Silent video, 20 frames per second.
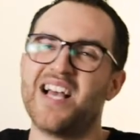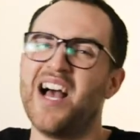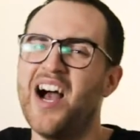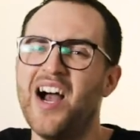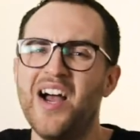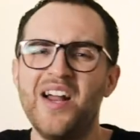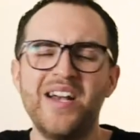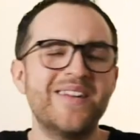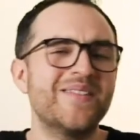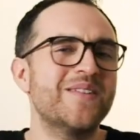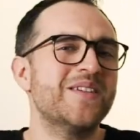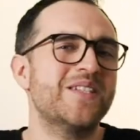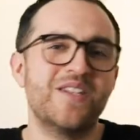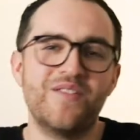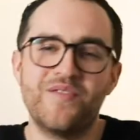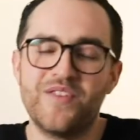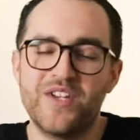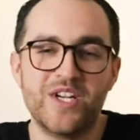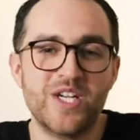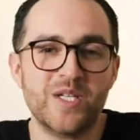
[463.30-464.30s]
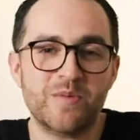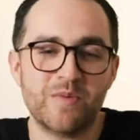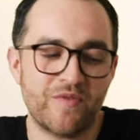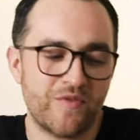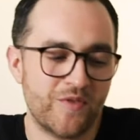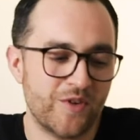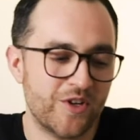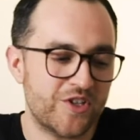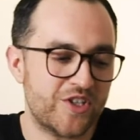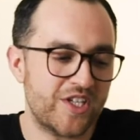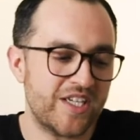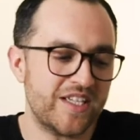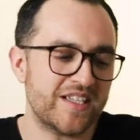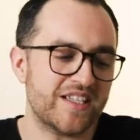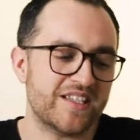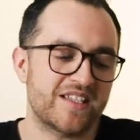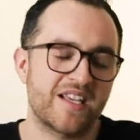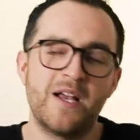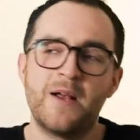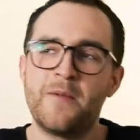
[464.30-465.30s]
hundreds of years before
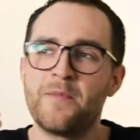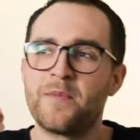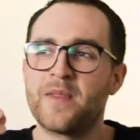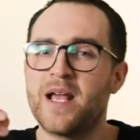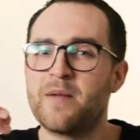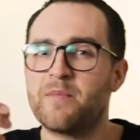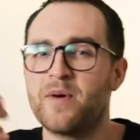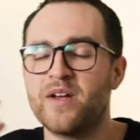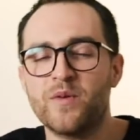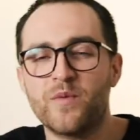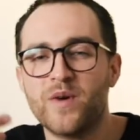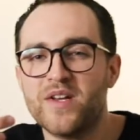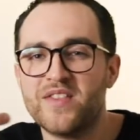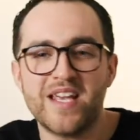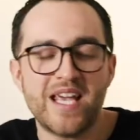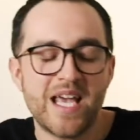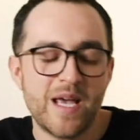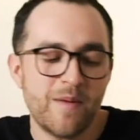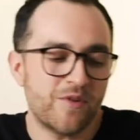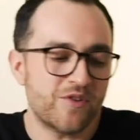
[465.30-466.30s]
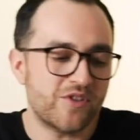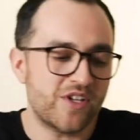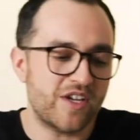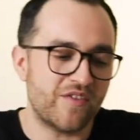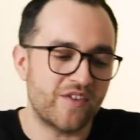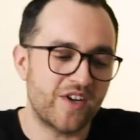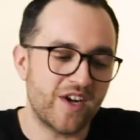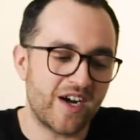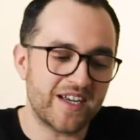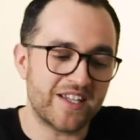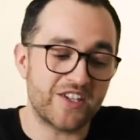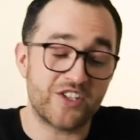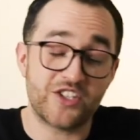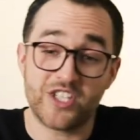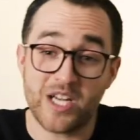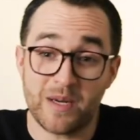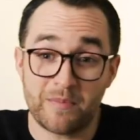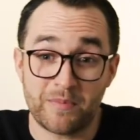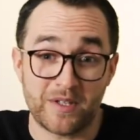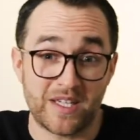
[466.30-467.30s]
Jesus. And by the way, the imagery of God as
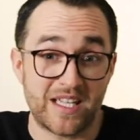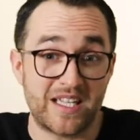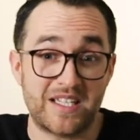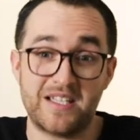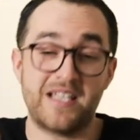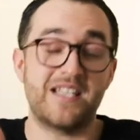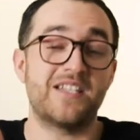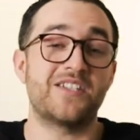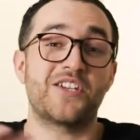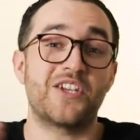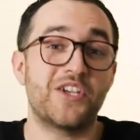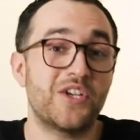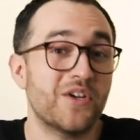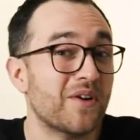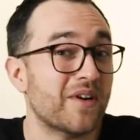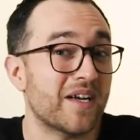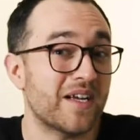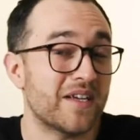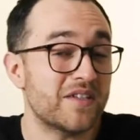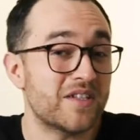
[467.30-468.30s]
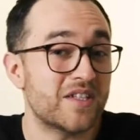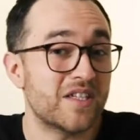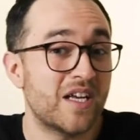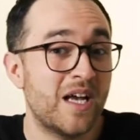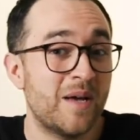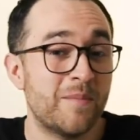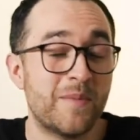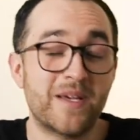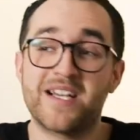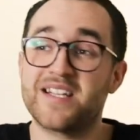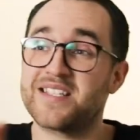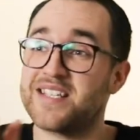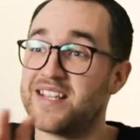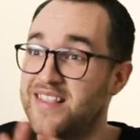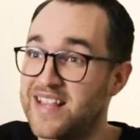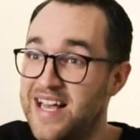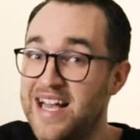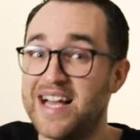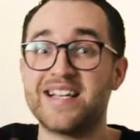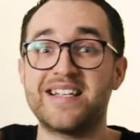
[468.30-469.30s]
shepherd is, is curious, because in
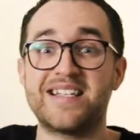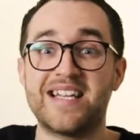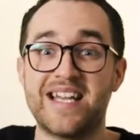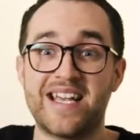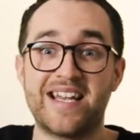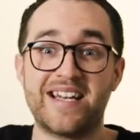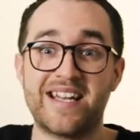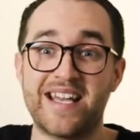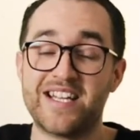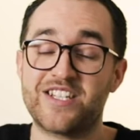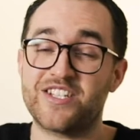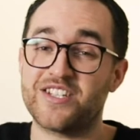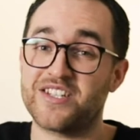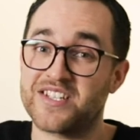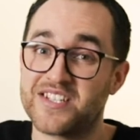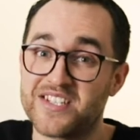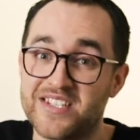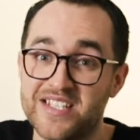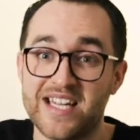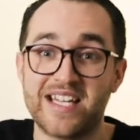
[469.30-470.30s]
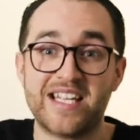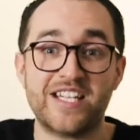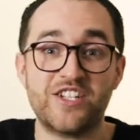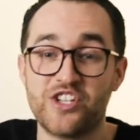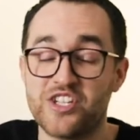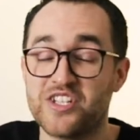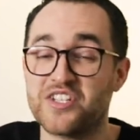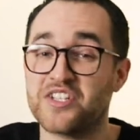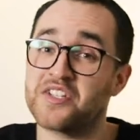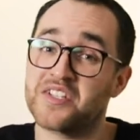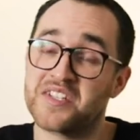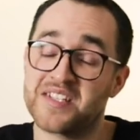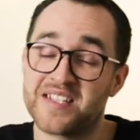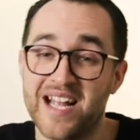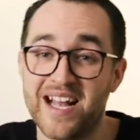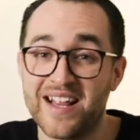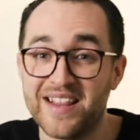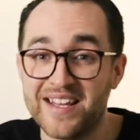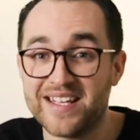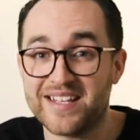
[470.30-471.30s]
that day and age, in the setting Jesus is
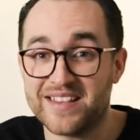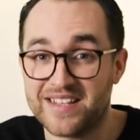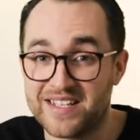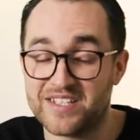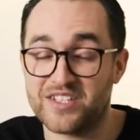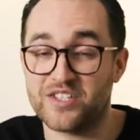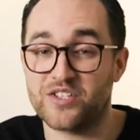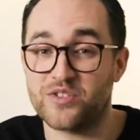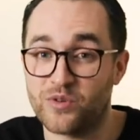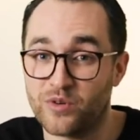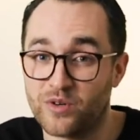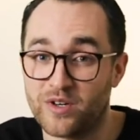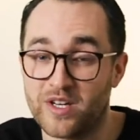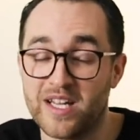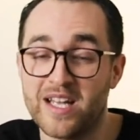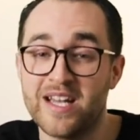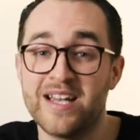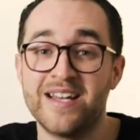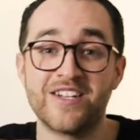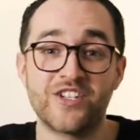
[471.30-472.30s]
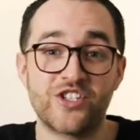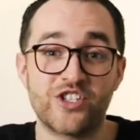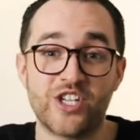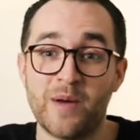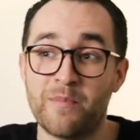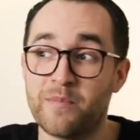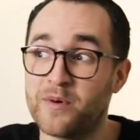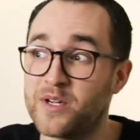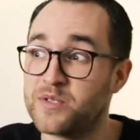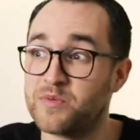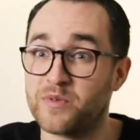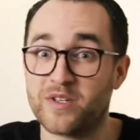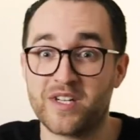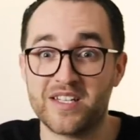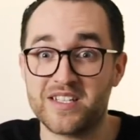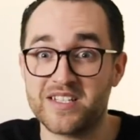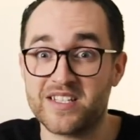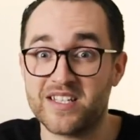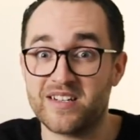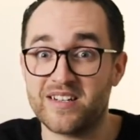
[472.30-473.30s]
telling this story, shepherds were
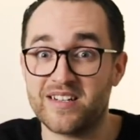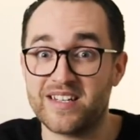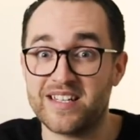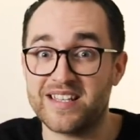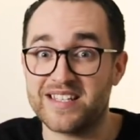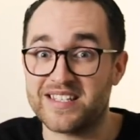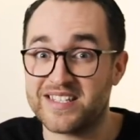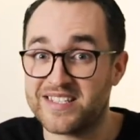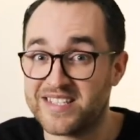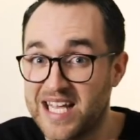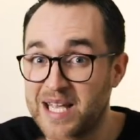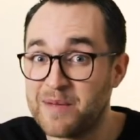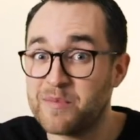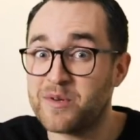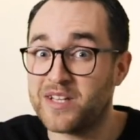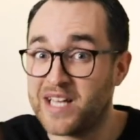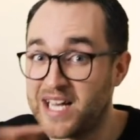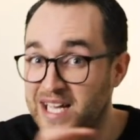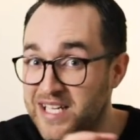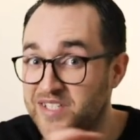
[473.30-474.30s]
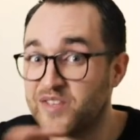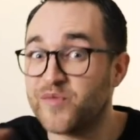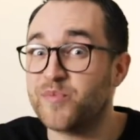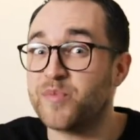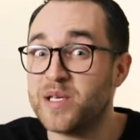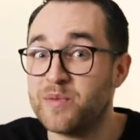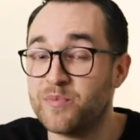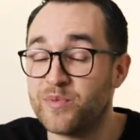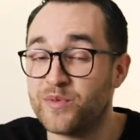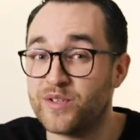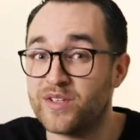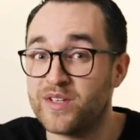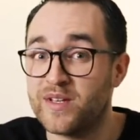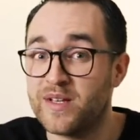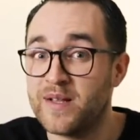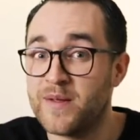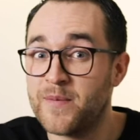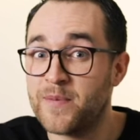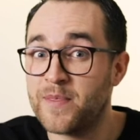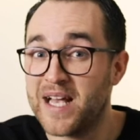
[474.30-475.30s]
considered in the same class of people
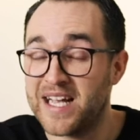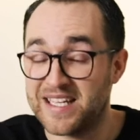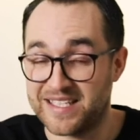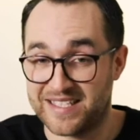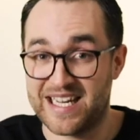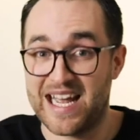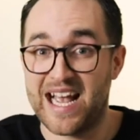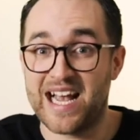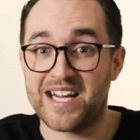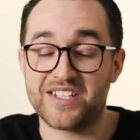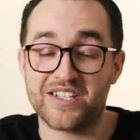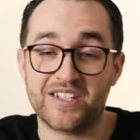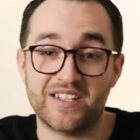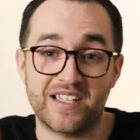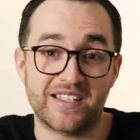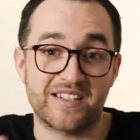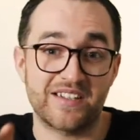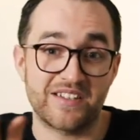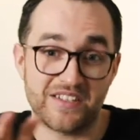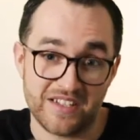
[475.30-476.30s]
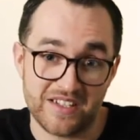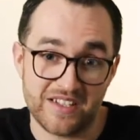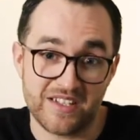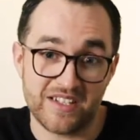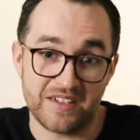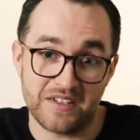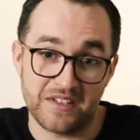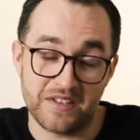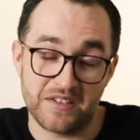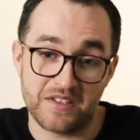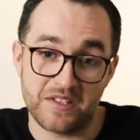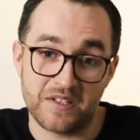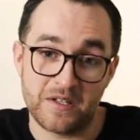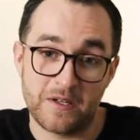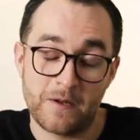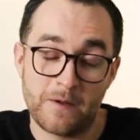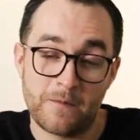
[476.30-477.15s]
as tax collectors and sinners.